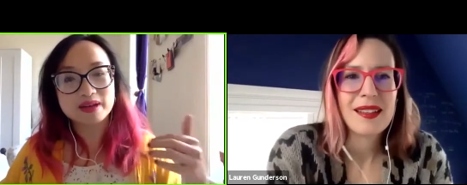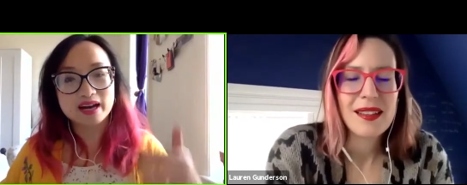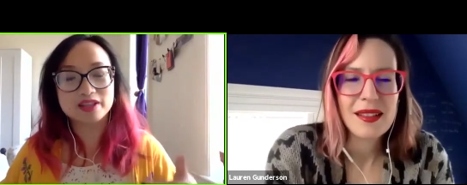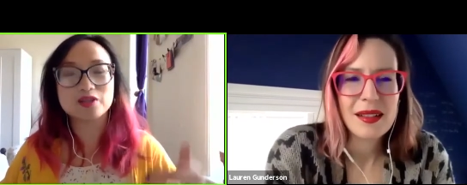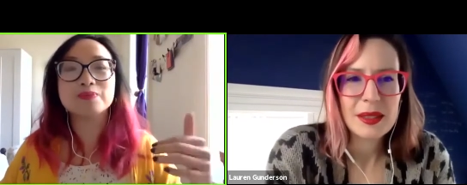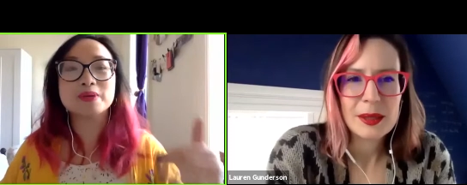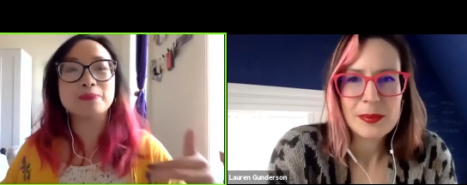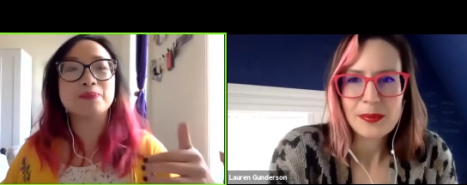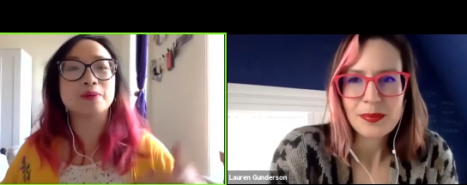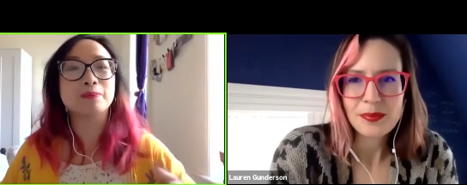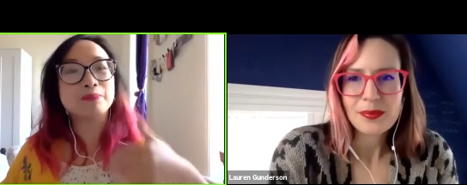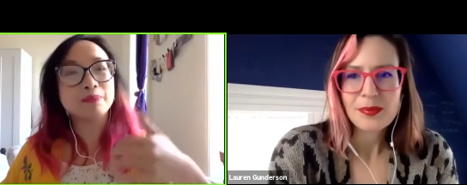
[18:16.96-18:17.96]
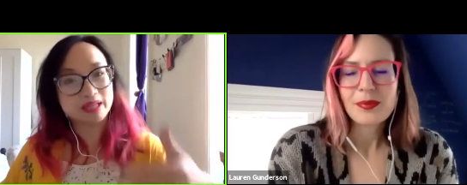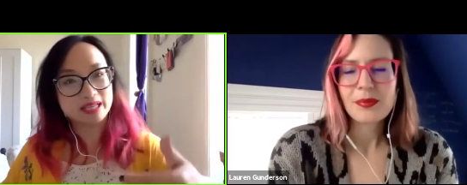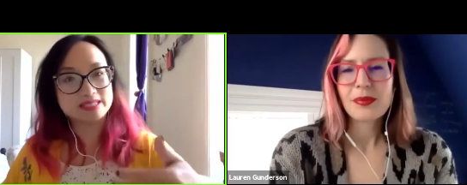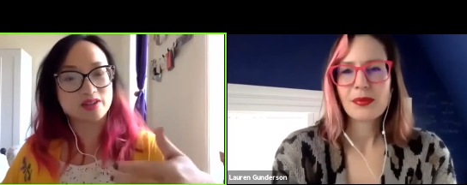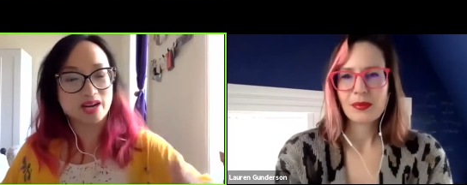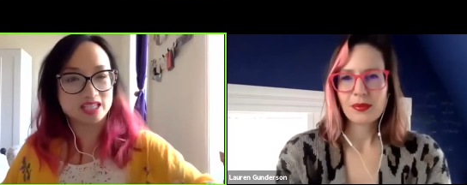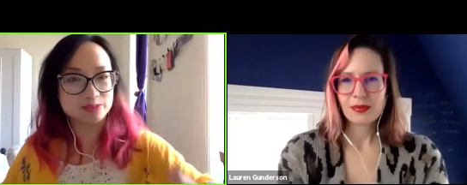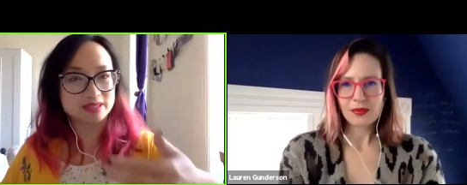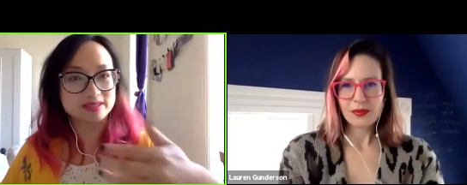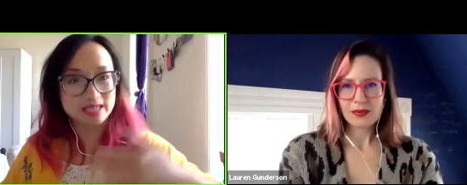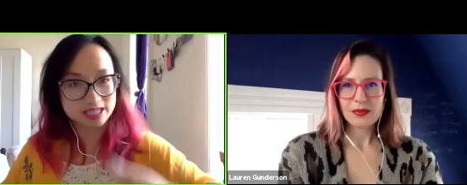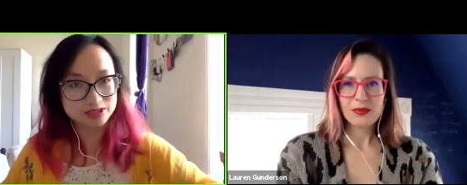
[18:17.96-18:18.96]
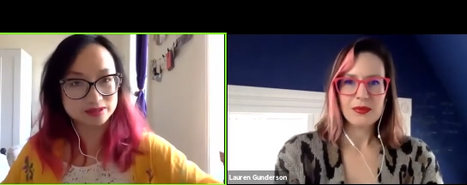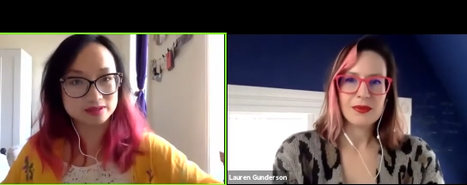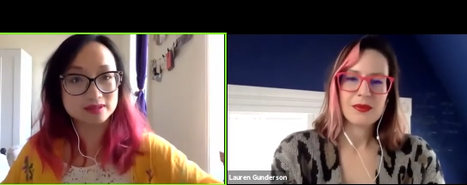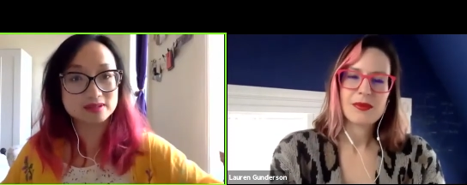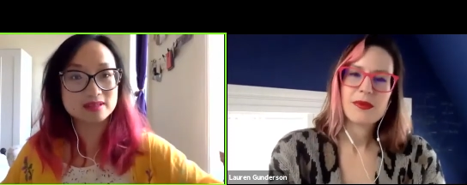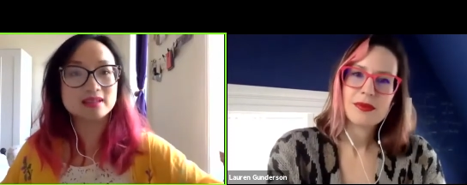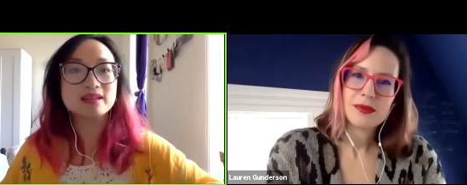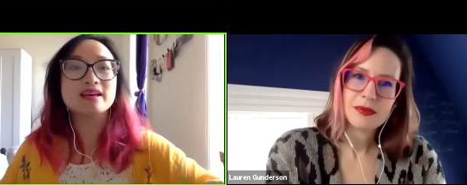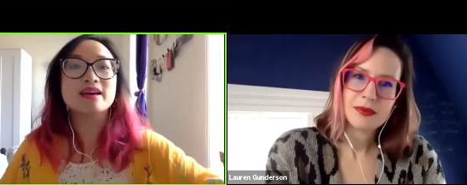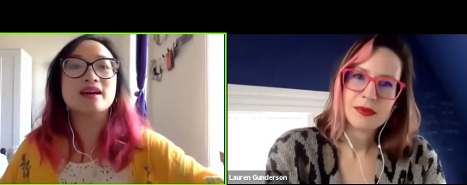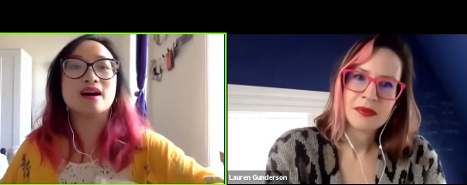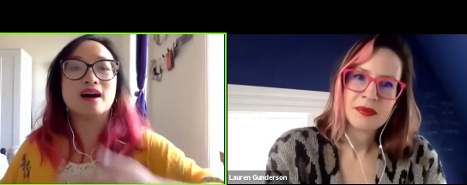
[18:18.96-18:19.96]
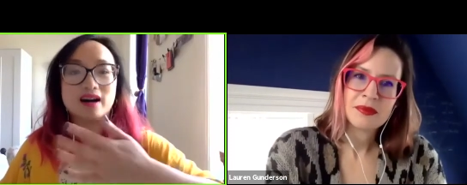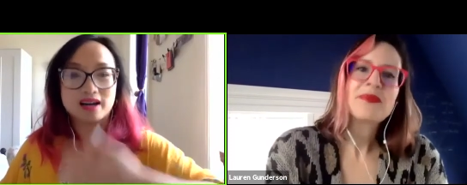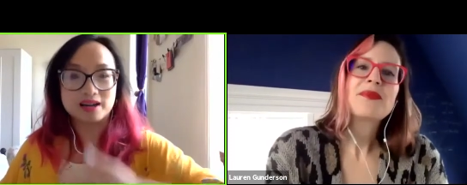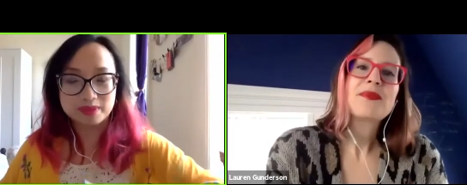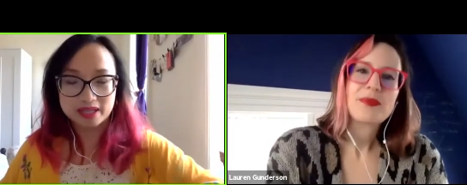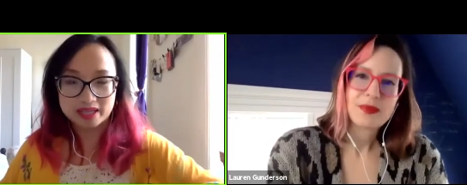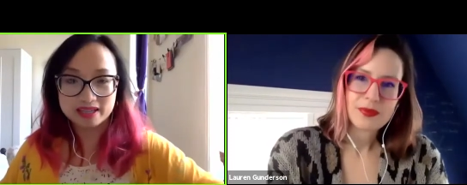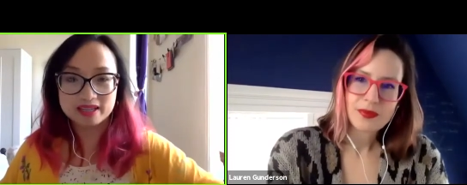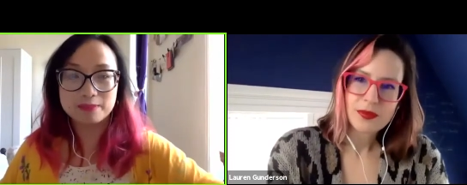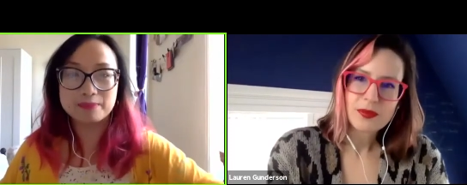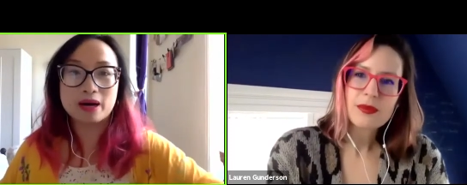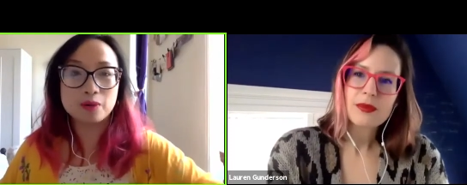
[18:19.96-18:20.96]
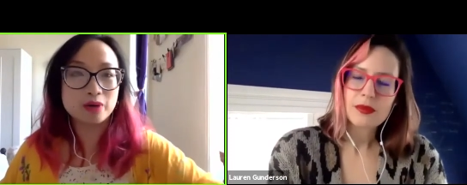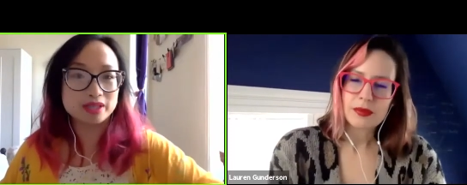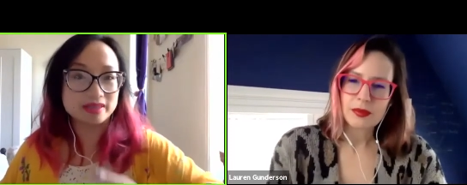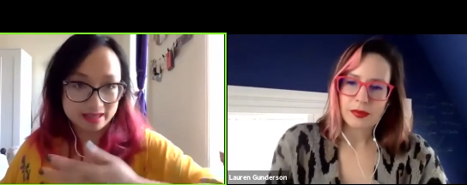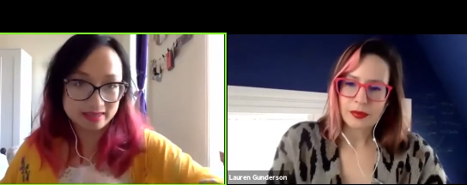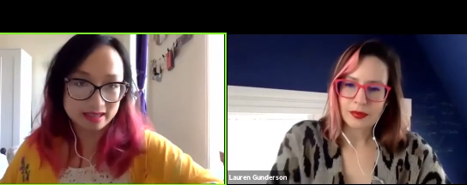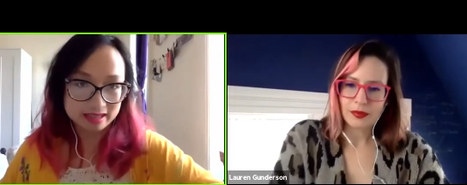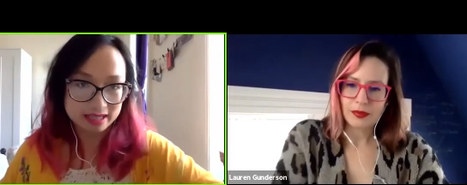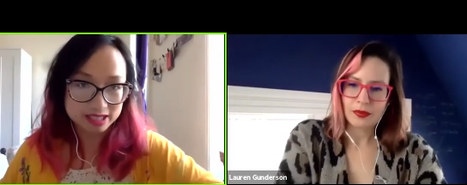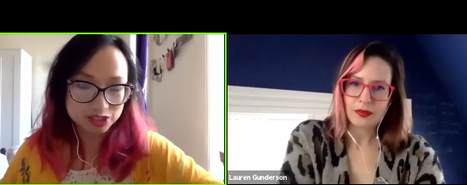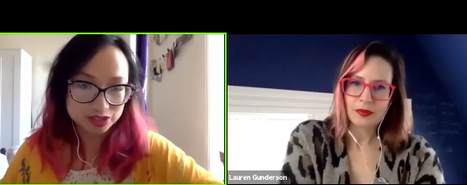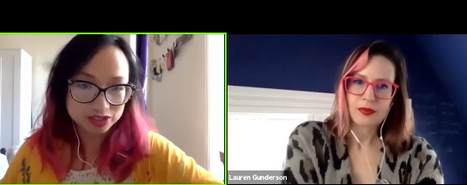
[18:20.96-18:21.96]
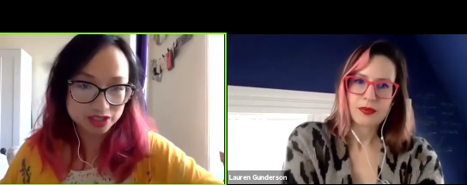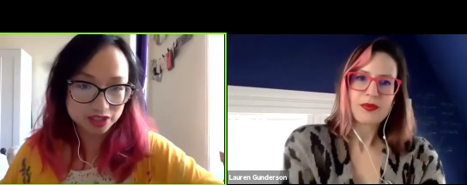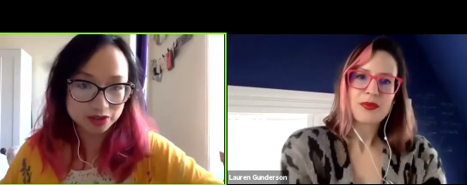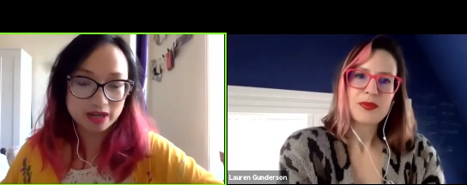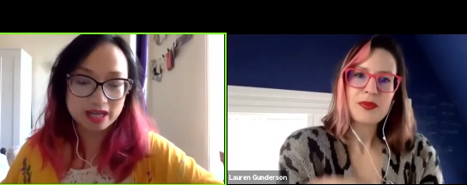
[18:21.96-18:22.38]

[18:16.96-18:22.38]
Speaker 1: other people place their expectations on me about what they think I should do.